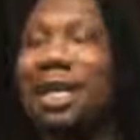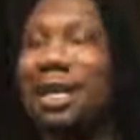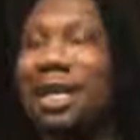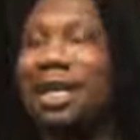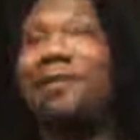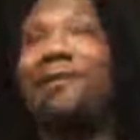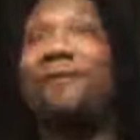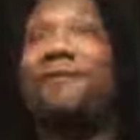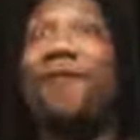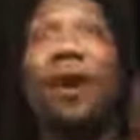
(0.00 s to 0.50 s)

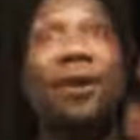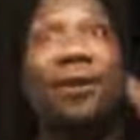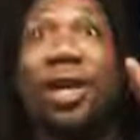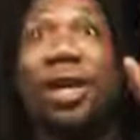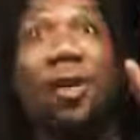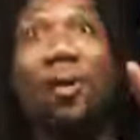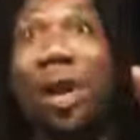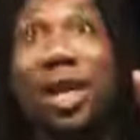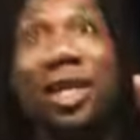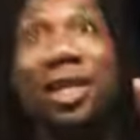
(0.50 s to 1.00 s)
This very
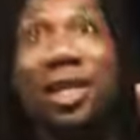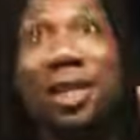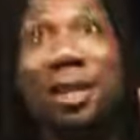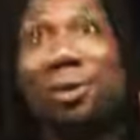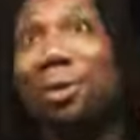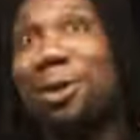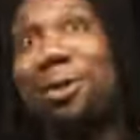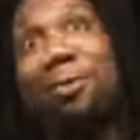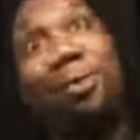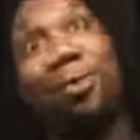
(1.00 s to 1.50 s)

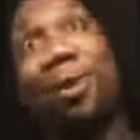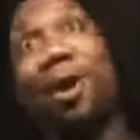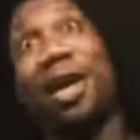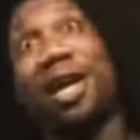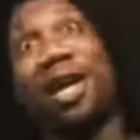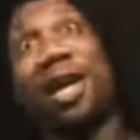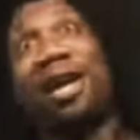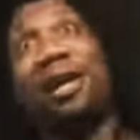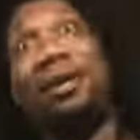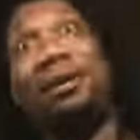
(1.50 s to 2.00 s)
question was brought
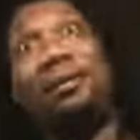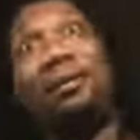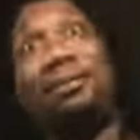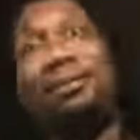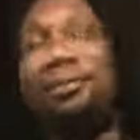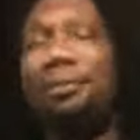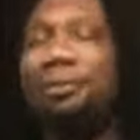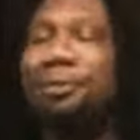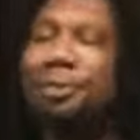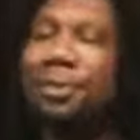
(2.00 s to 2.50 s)

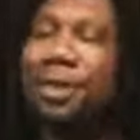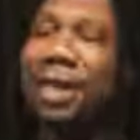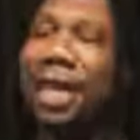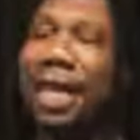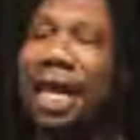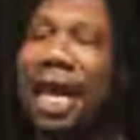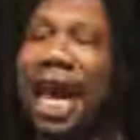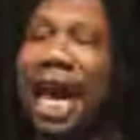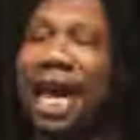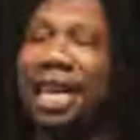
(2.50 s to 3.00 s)

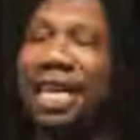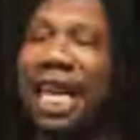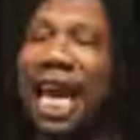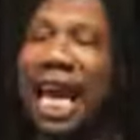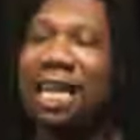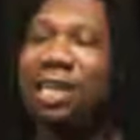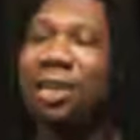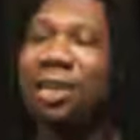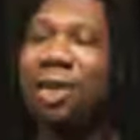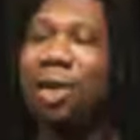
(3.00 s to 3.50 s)
up. And
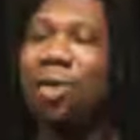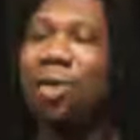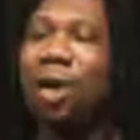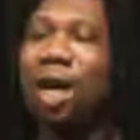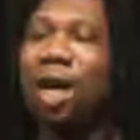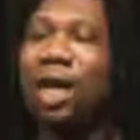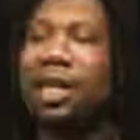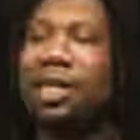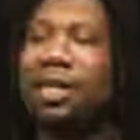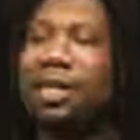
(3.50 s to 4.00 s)
the answer
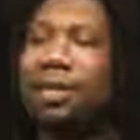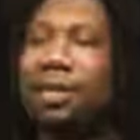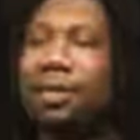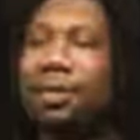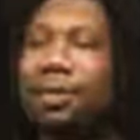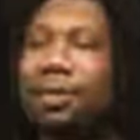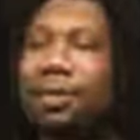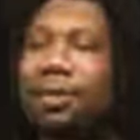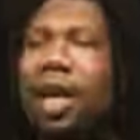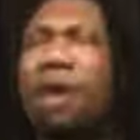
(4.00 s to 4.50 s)
was,
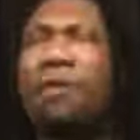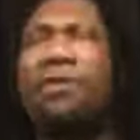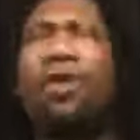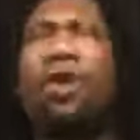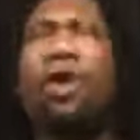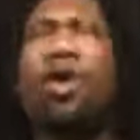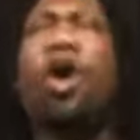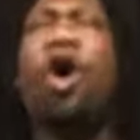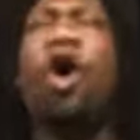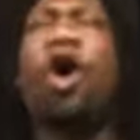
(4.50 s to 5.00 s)
of
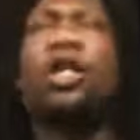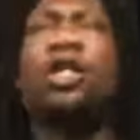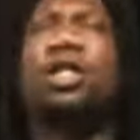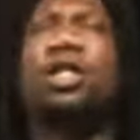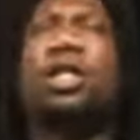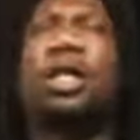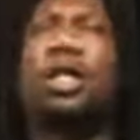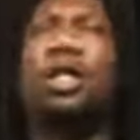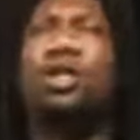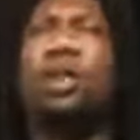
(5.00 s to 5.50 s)

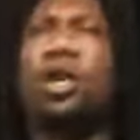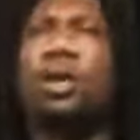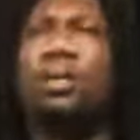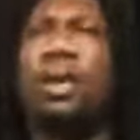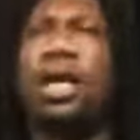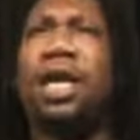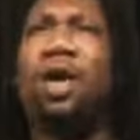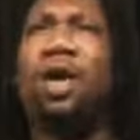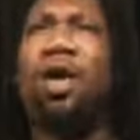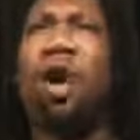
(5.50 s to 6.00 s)
course you could
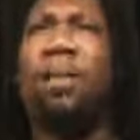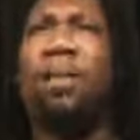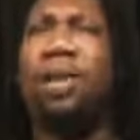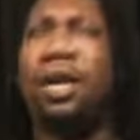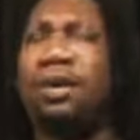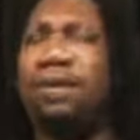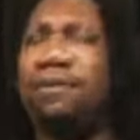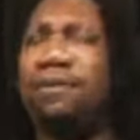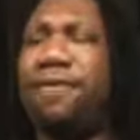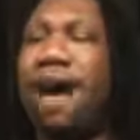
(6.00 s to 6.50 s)
be
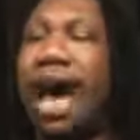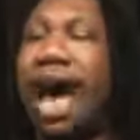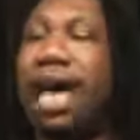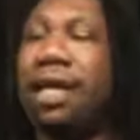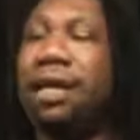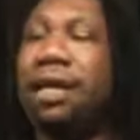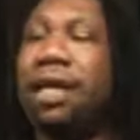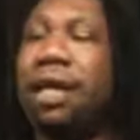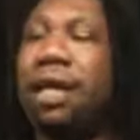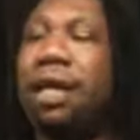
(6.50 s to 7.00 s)
corporate. In
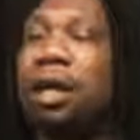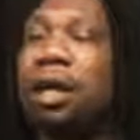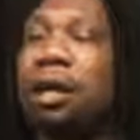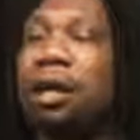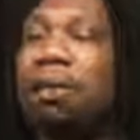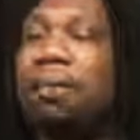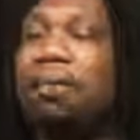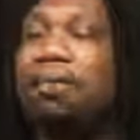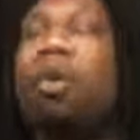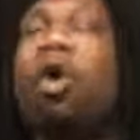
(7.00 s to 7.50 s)
fact,
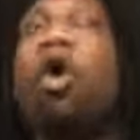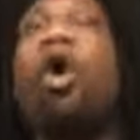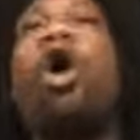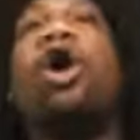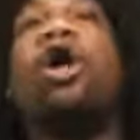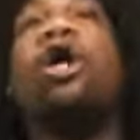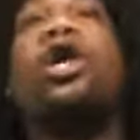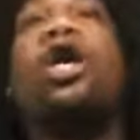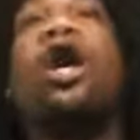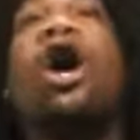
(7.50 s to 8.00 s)

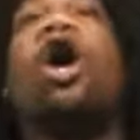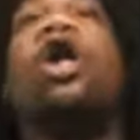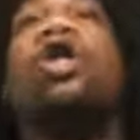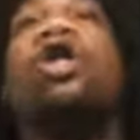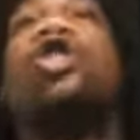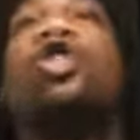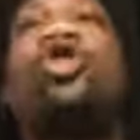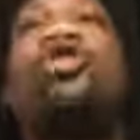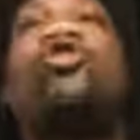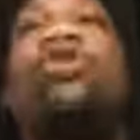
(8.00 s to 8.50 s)
more
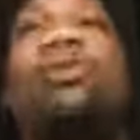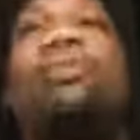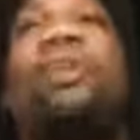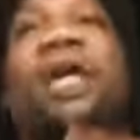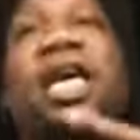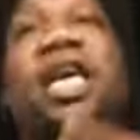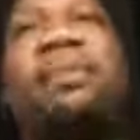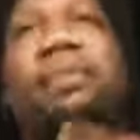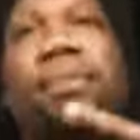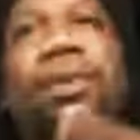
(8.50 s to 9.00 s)
cultural
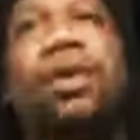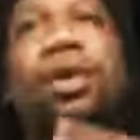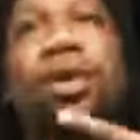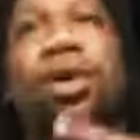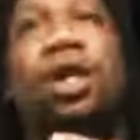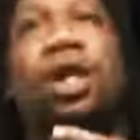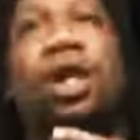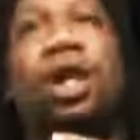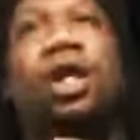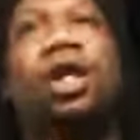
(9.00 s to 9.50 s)
people
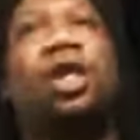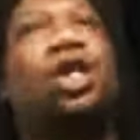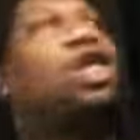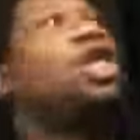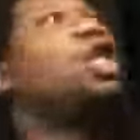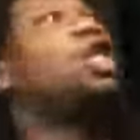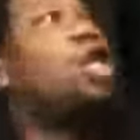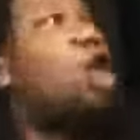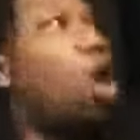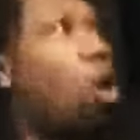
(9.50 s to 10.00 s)

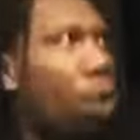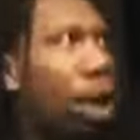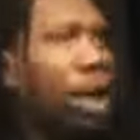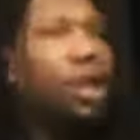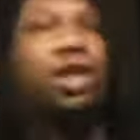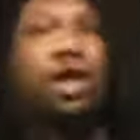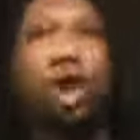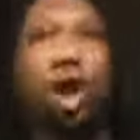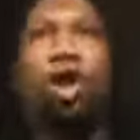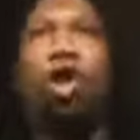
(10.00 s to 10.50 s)
should go
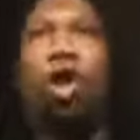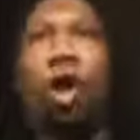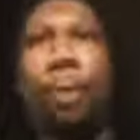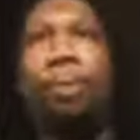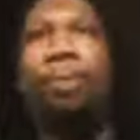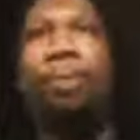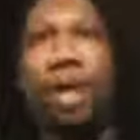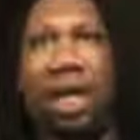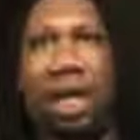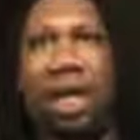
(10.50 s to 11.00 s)
into
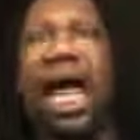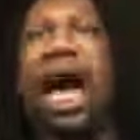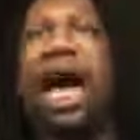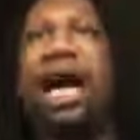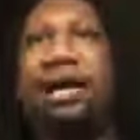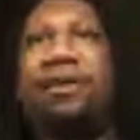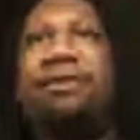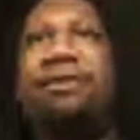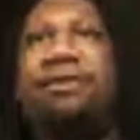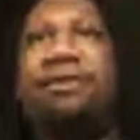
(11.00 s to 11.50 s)
corporate
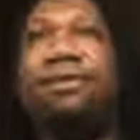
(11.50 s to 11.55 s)
life.